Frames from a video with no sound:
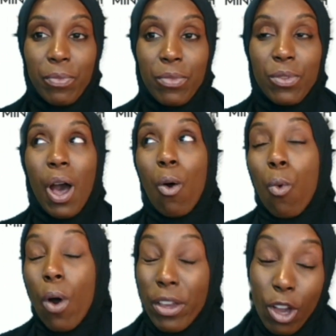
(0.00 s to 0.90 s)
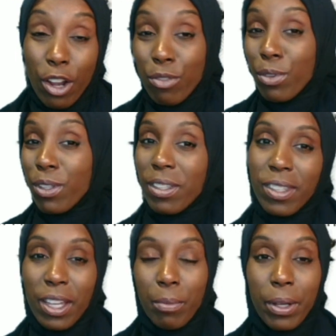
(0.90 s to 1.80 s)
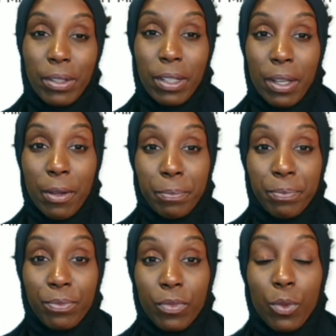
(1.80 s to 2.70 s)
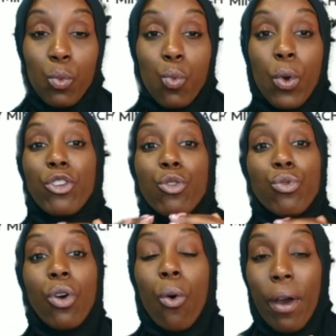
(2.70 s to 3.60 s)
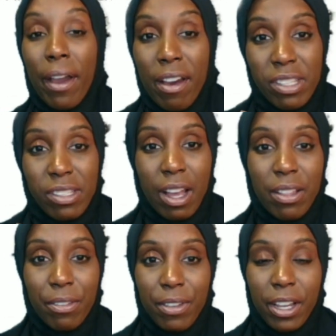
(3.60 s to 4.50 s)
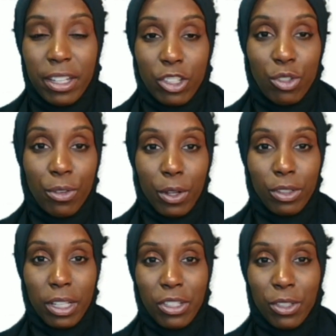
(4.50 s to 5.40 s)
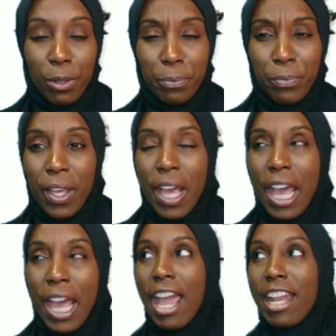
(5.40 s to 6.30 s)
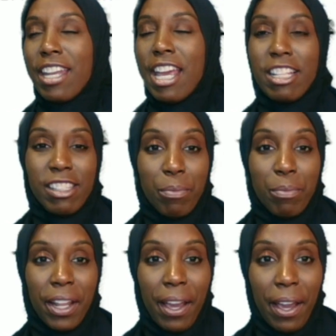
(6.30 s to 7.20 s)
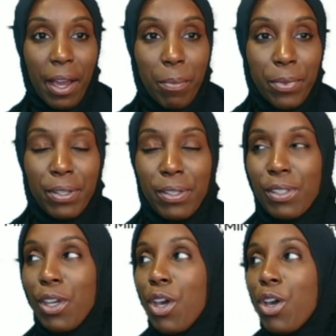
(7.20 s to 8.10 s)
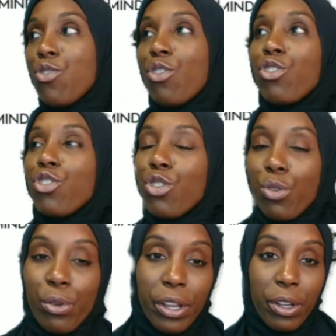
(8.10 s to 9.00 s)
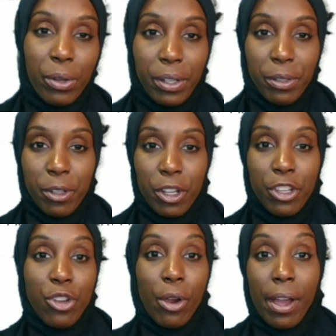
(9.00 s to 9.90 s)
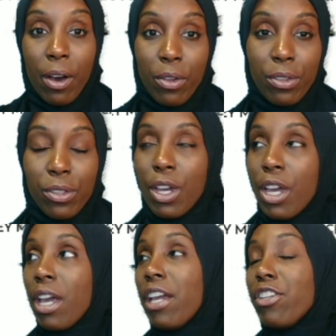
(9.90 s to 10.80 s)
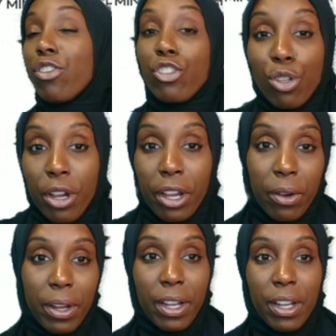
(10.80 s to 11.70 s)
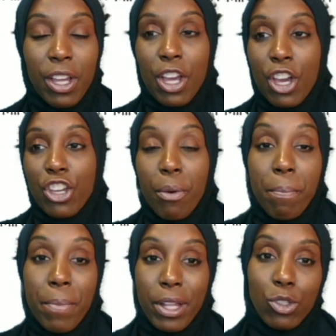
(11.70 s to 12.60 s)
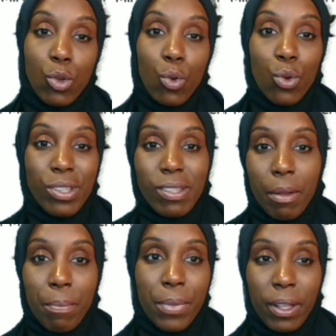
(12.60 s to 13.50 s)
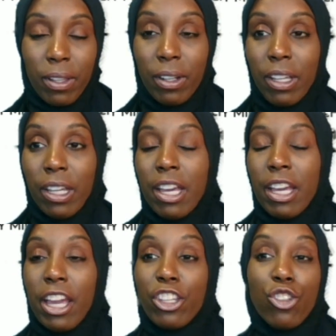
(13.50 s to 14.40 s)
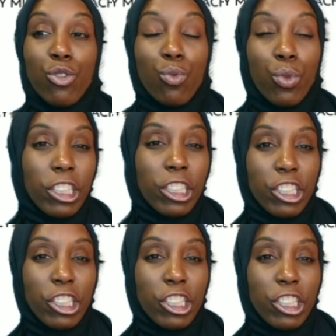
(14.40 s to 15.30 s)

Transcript: I want y'all to really think about that. When you don't have a solid financial foundation and then something happens, you're triggering your health and you're triggering your mental stability, and you really don't